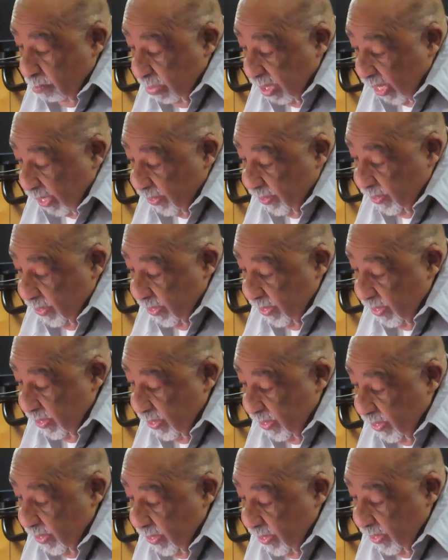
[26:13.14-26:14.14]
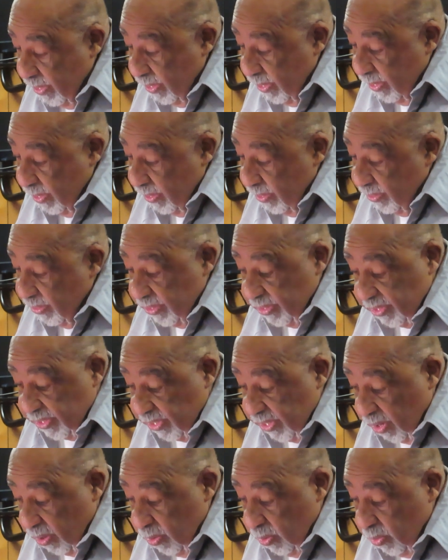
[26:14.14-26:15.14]
But the
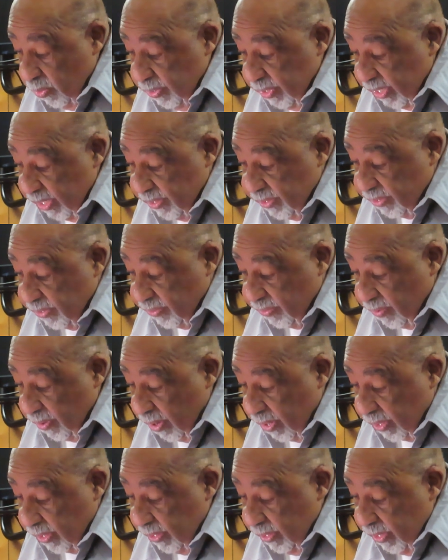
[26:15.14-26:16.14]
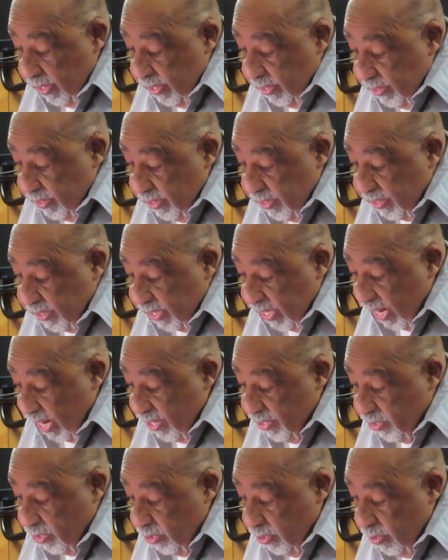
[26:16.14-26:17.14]
stone that struck the
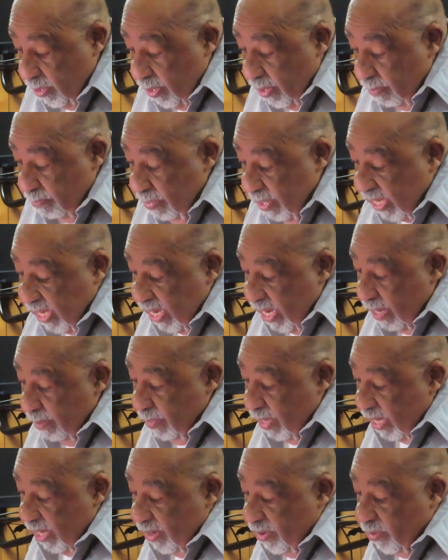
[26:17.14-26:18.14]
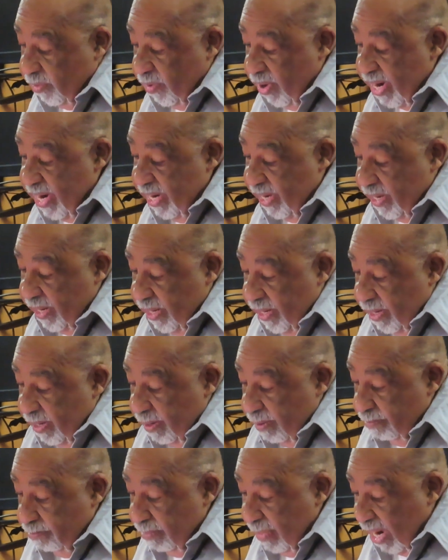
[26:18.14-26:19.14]
statue became a great
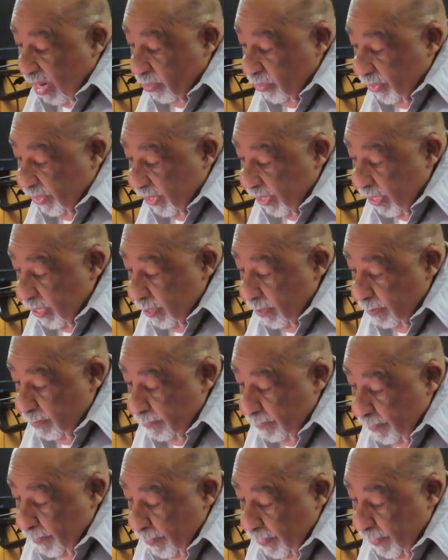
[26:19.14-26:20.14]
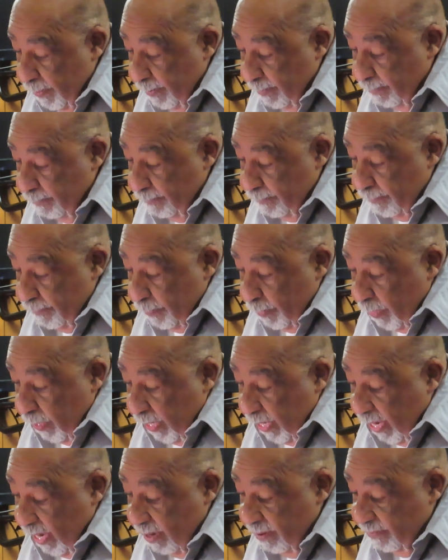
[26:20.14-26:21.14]
mountain
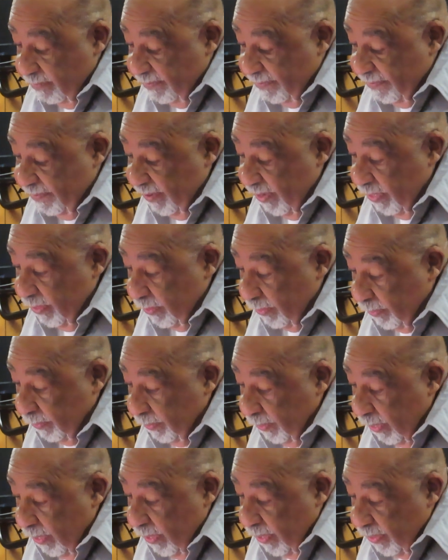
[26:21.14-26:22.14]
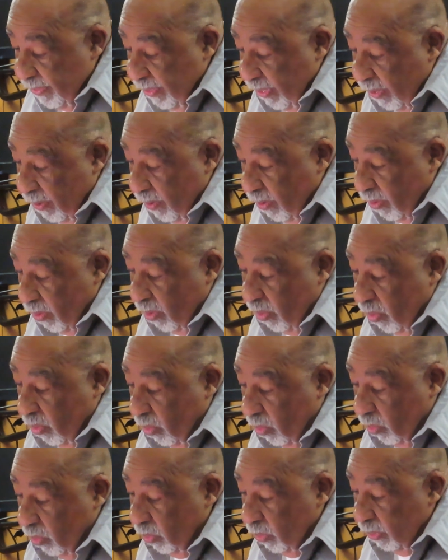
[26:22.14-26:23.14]
and filled the
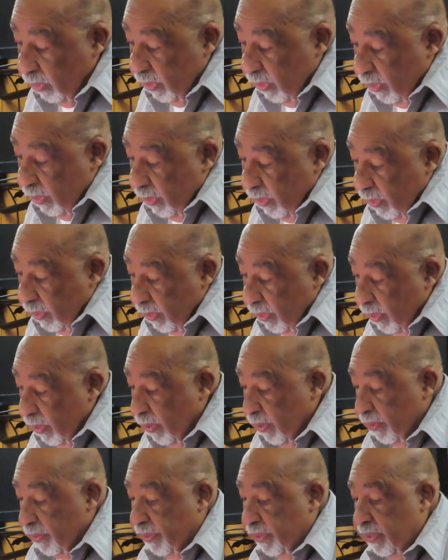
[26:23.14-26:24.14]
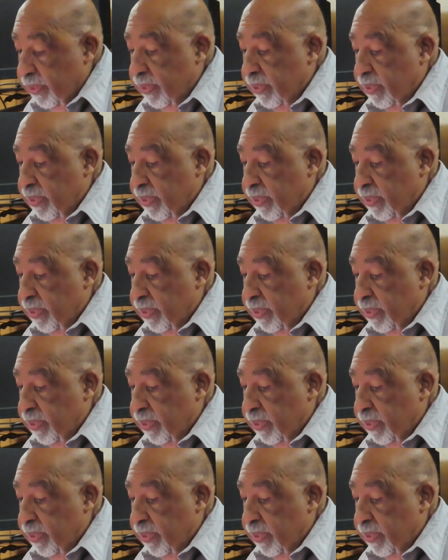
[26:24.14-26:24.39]
whole earth.